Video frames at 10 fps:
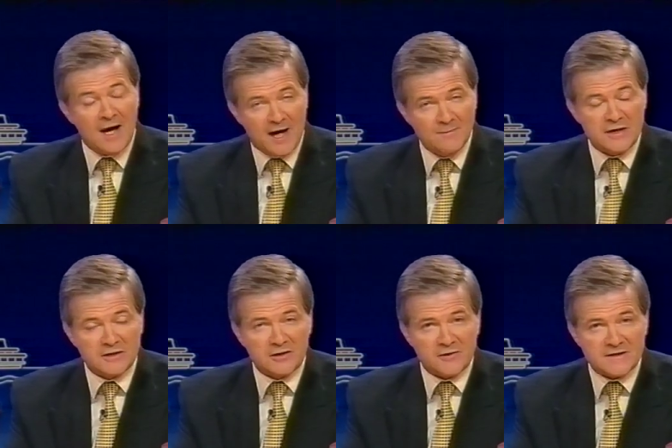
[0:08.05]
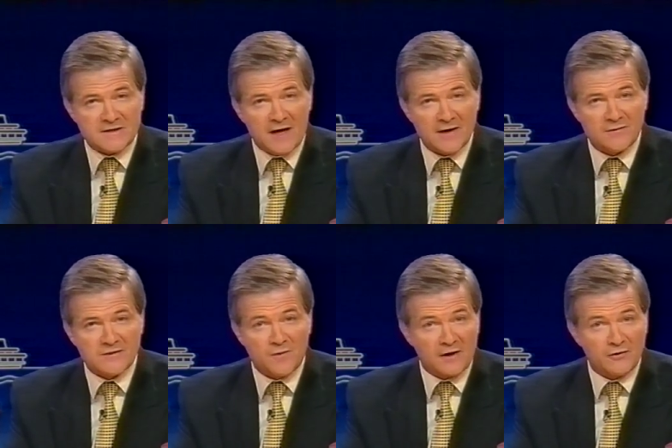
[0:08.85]
I'm Peter Lewis, and I
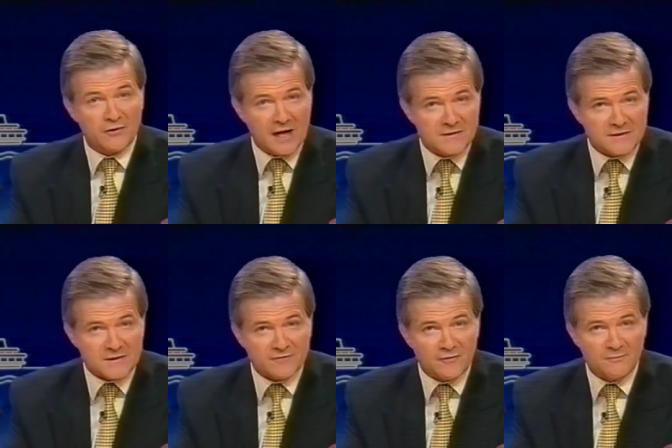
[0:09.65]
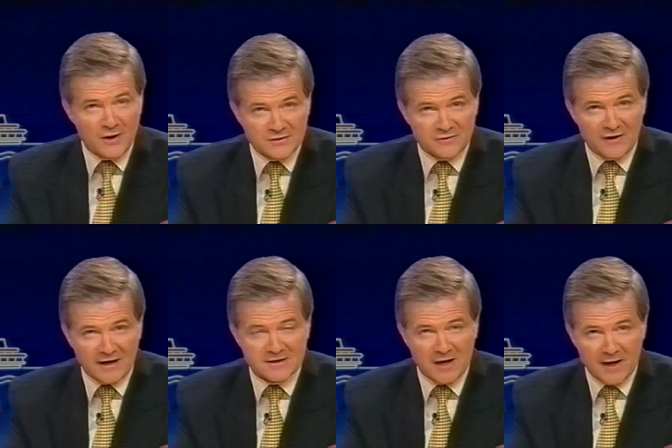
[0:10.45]
was one of your announcers for most of
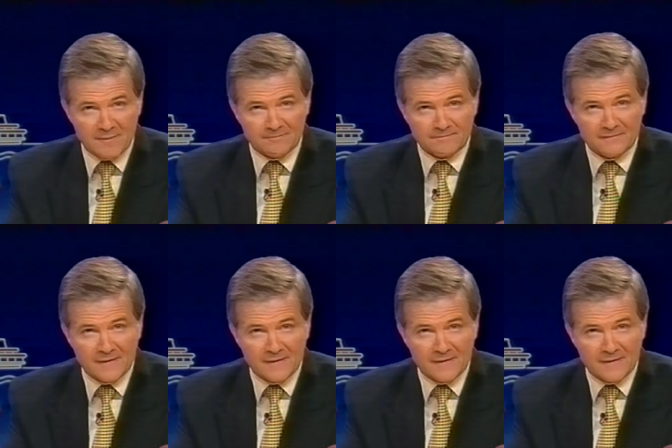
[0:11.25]
that time.